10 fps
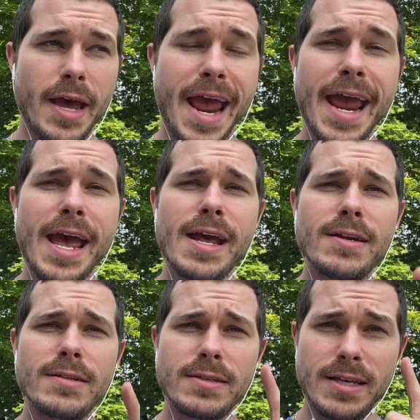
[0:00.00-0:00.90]

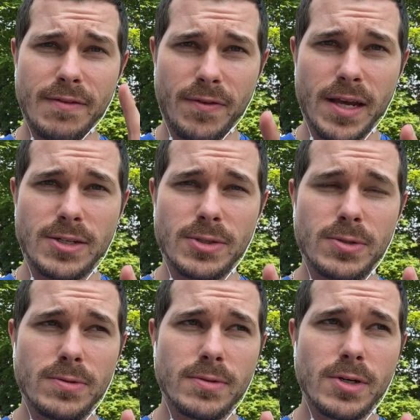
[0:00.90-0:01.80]
And if they
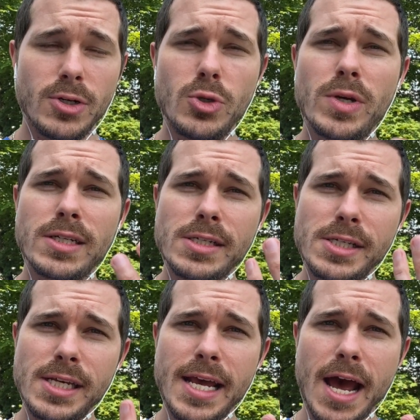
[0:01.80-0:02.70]
do, you get to
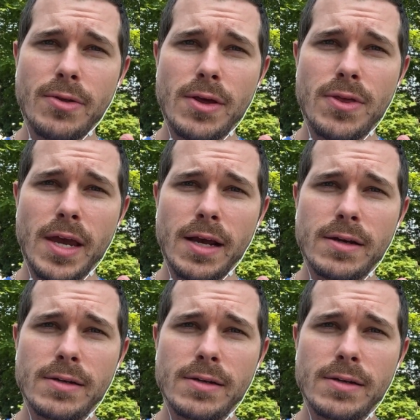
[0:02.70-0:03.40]
see how they think